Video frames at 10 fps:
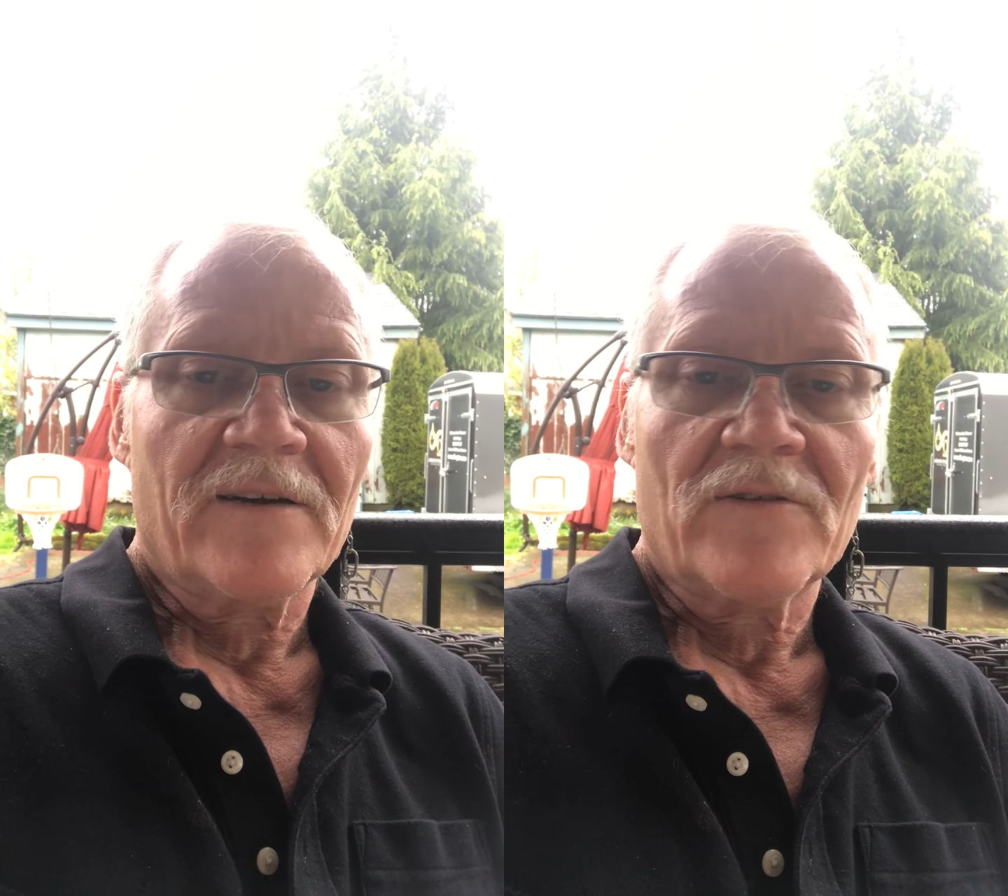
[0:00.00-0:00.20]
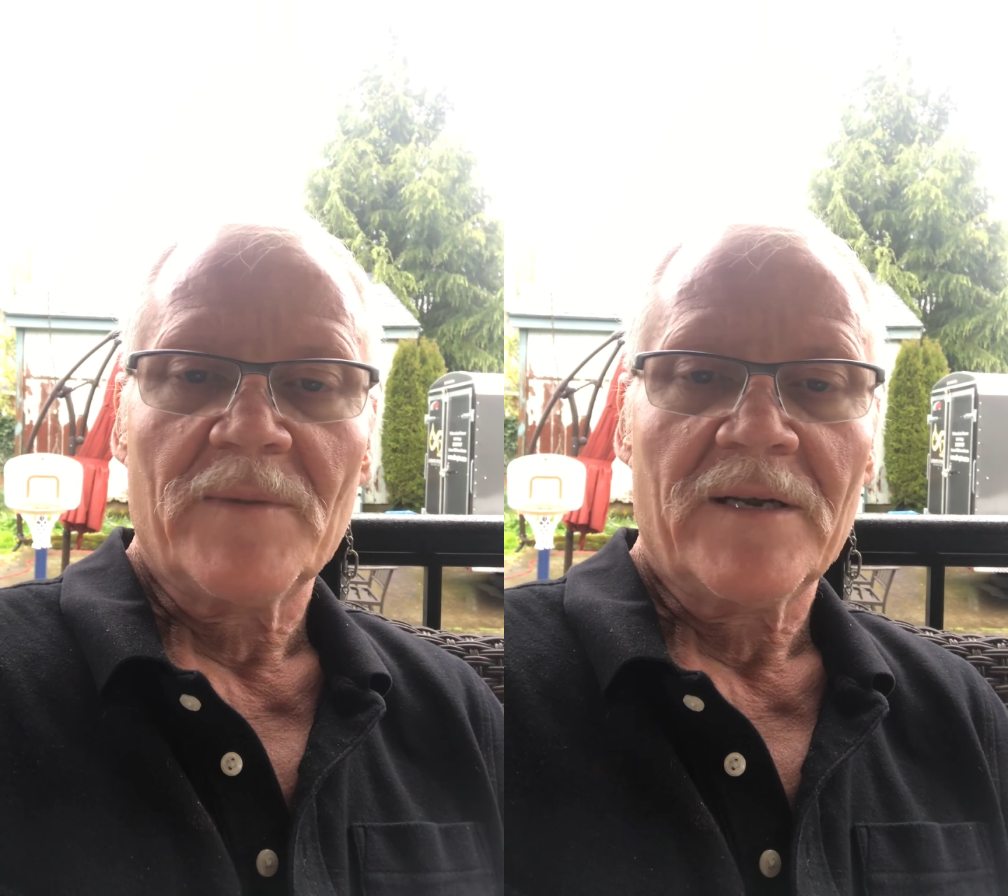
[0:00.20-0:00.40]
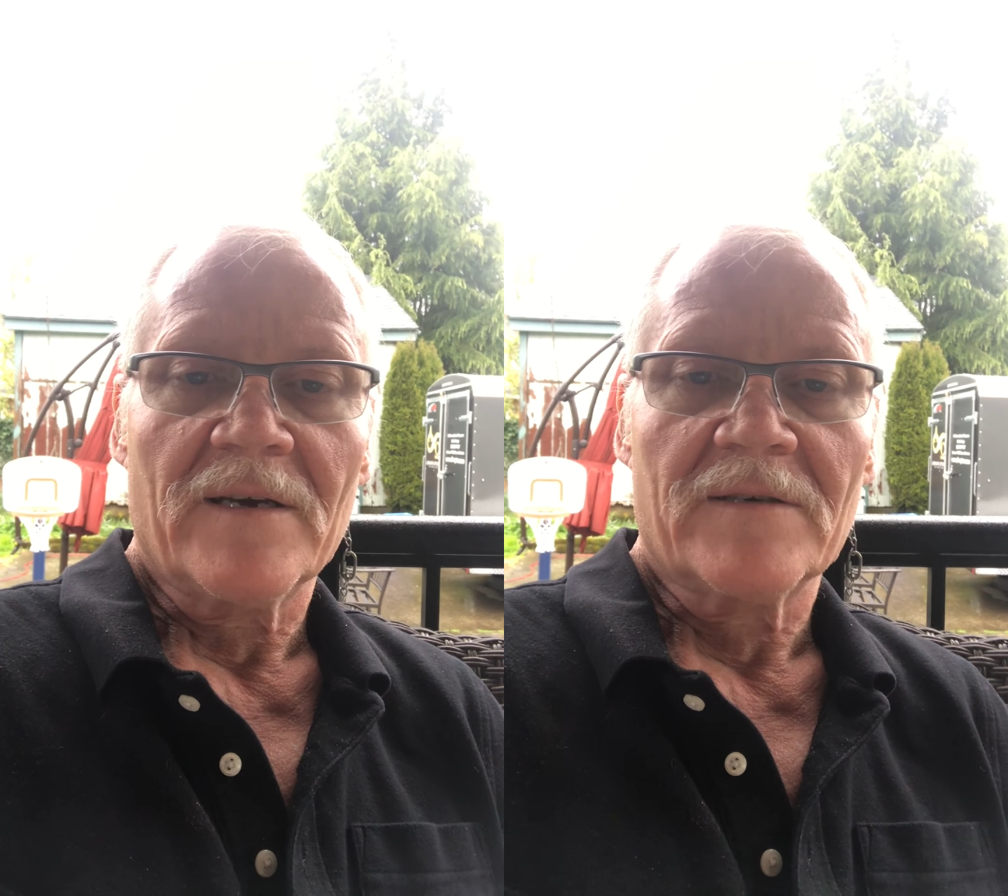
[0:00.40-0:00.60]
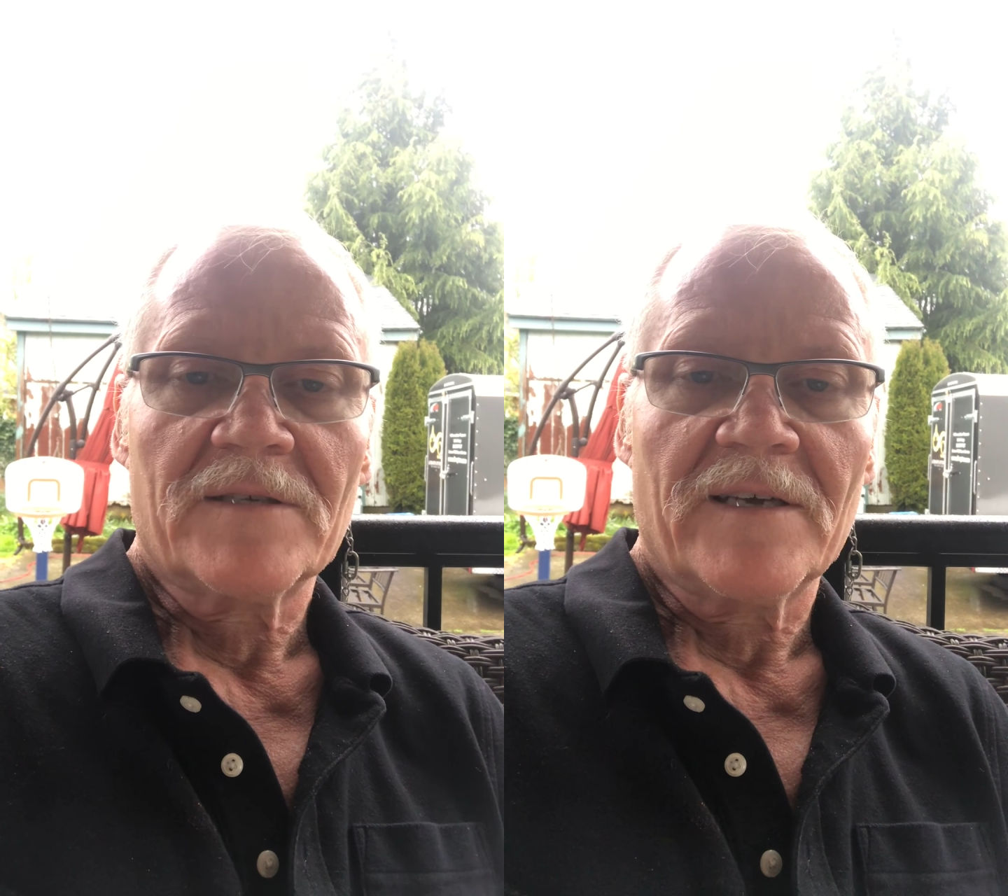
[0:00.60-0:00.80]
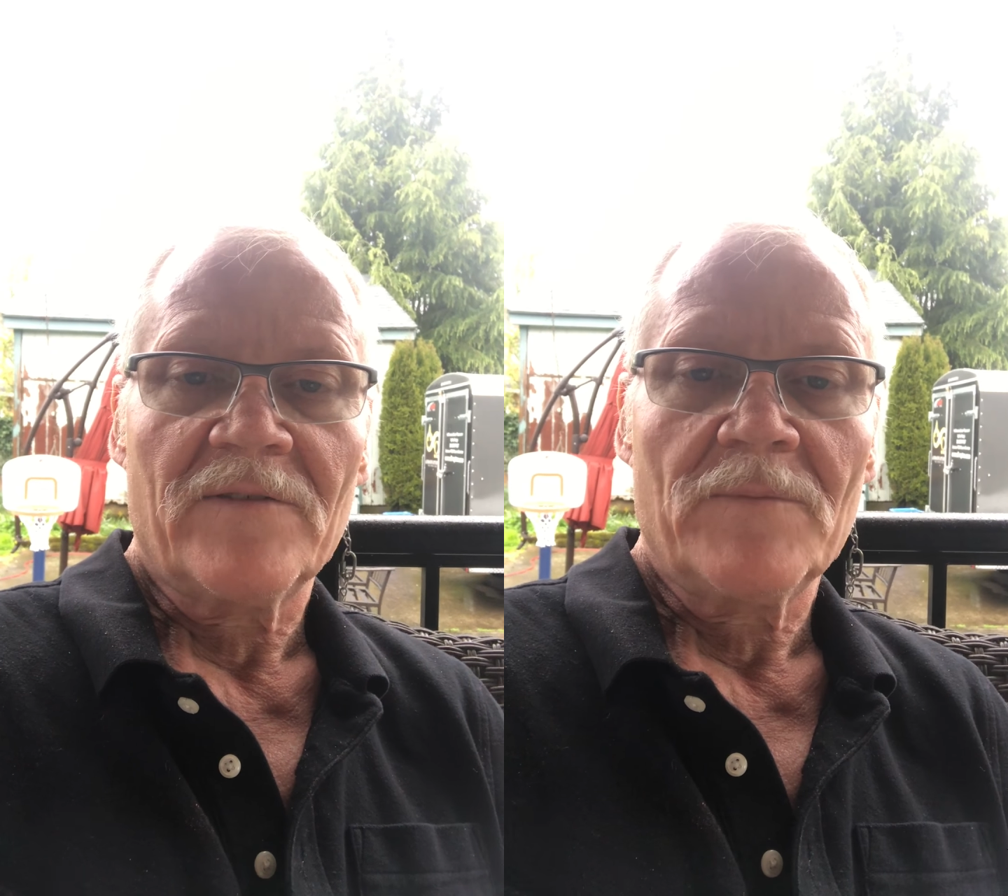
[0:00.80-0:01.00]
everybody else.
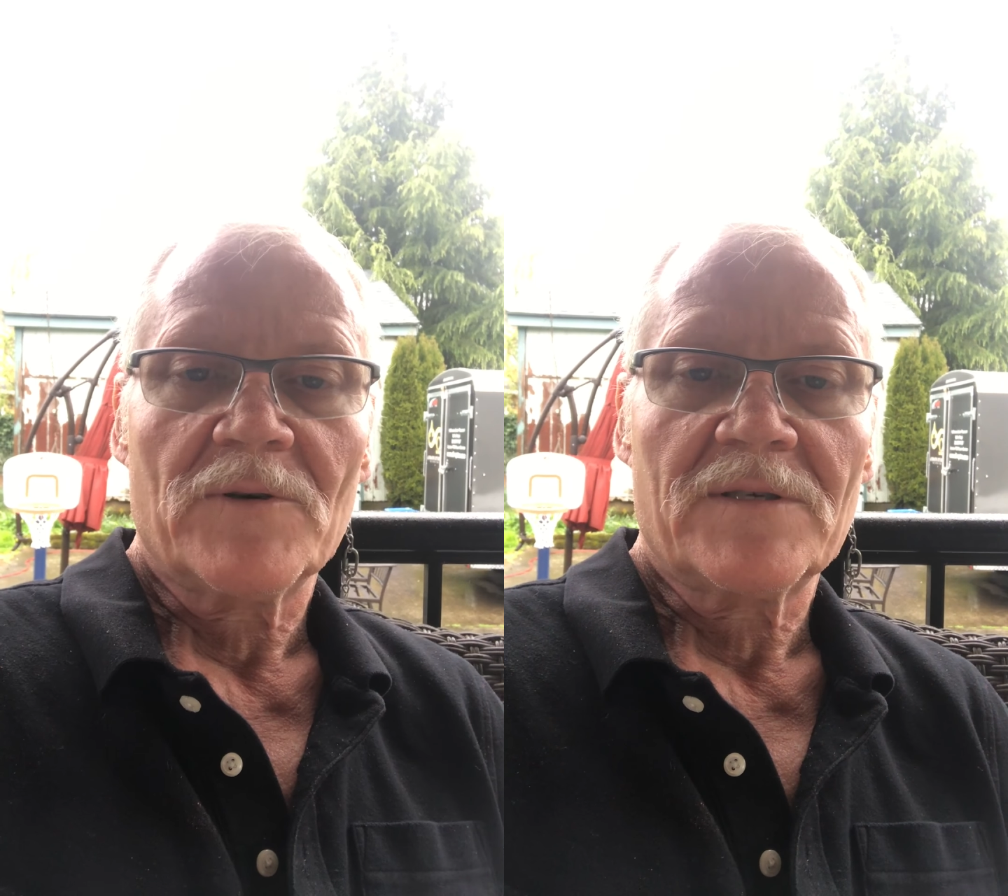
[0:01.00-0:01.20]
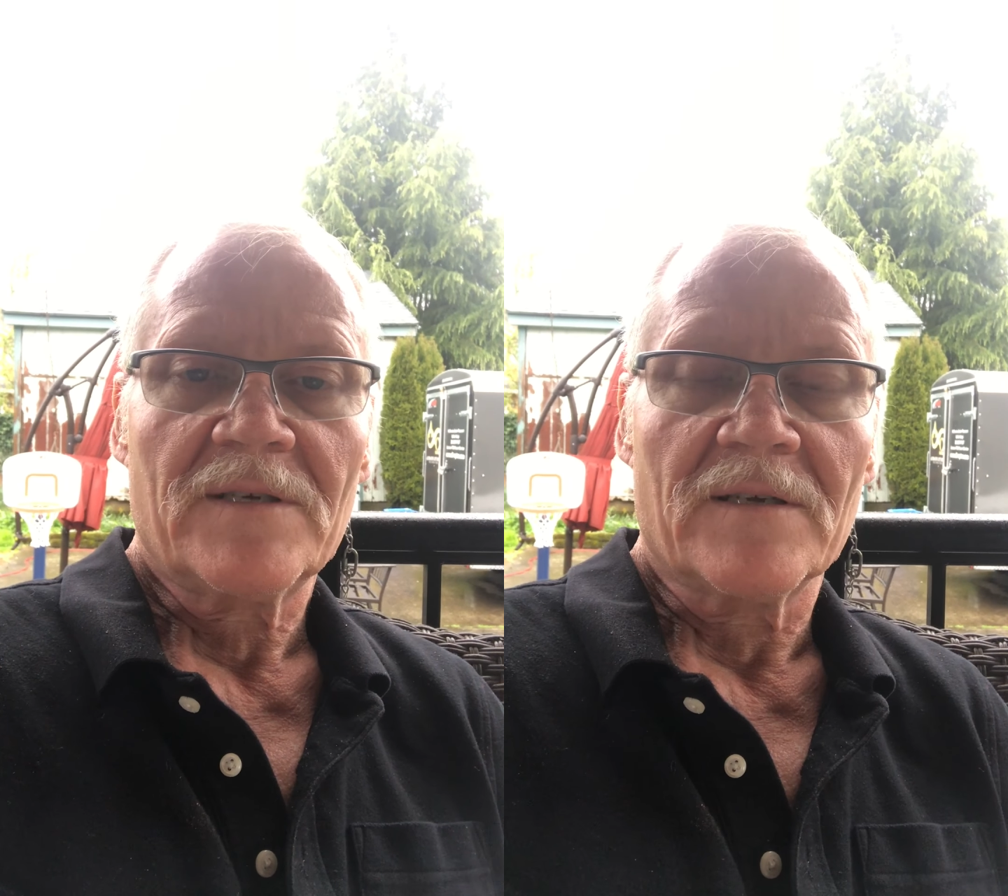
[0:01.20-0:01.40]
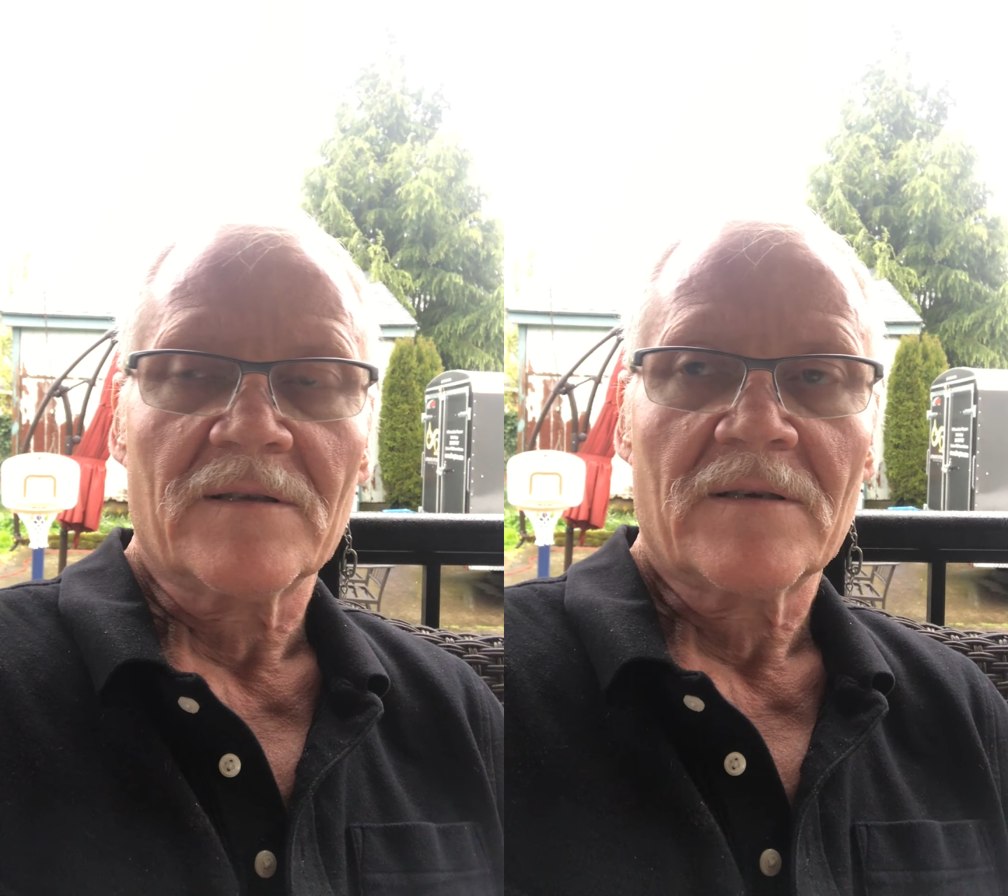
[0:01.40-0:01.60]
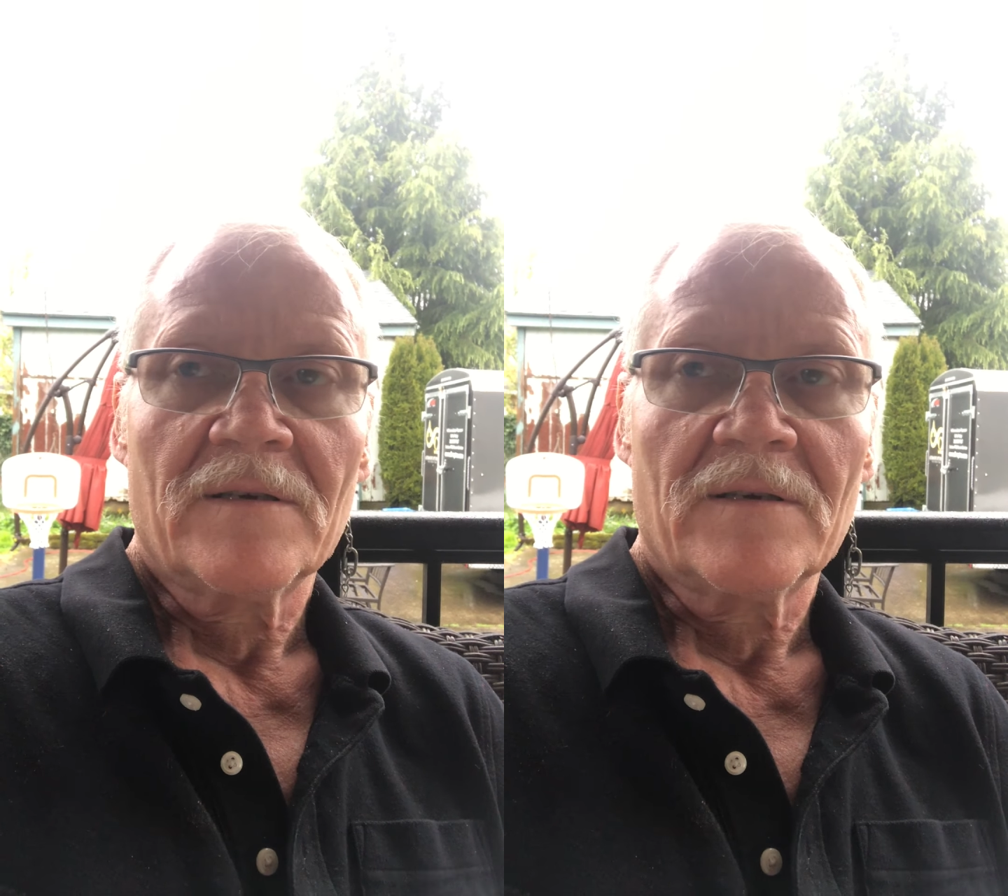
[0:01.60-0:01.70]
70%.